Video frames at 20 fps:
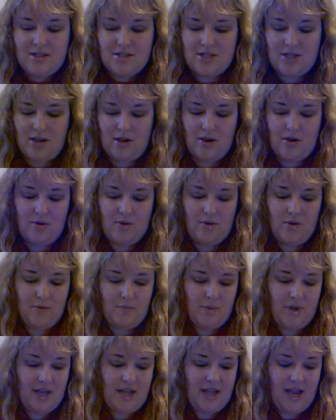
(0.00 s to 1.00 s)
So,
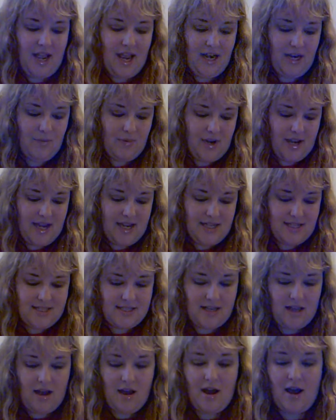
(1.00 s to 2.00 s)
but anyways,
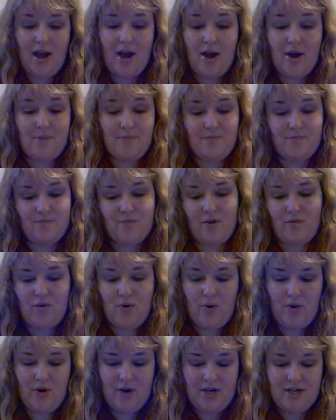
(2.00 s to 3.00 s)
um, of
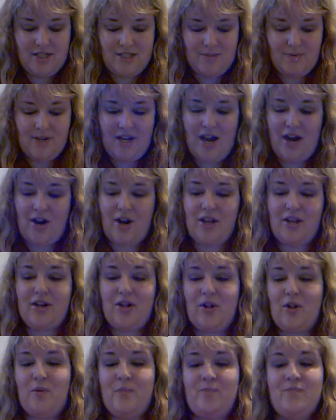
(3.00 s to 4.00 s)
course we got our
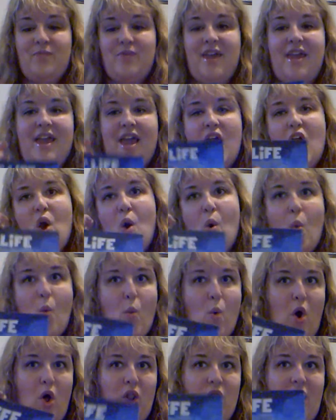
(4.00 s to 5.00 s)
little
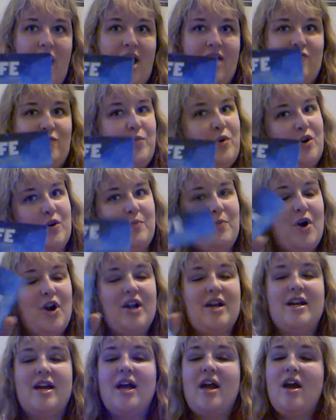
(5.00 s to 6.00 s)
Walt Life
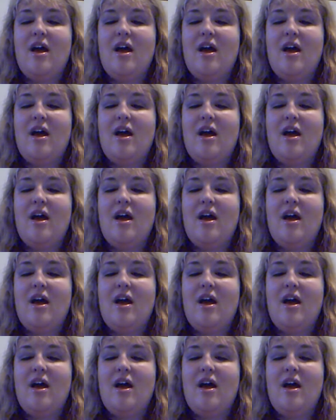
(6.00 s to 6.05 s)
bookmark,